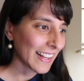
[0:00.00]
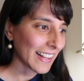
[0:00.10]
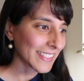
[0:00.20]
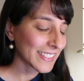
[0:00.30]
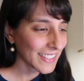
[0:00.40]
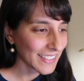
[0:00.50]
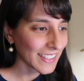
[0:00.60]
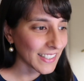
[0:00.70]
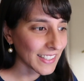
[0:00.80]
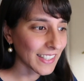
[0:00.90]
I started
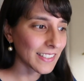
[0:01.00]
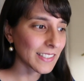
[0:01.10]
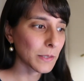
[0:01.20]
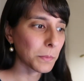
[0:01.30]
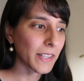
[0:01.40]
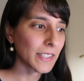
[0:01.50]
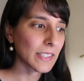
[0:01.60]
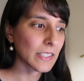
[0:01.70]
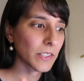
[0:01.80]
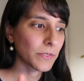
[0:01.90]
thinking, yeah, this is the
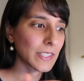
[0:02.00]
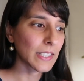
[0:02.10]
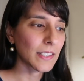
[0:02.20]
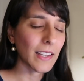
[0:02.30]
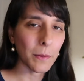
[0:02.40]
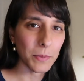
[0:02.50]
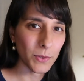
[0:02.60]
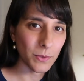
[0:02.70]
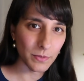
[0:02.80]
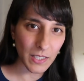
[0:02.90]
place of seed
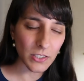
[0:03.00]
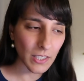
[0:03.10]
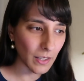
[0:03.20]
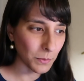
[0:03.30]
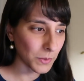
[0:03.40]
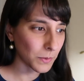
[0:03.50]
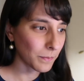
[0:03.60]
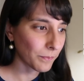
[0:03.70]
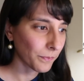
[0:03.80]
capital, venture capital.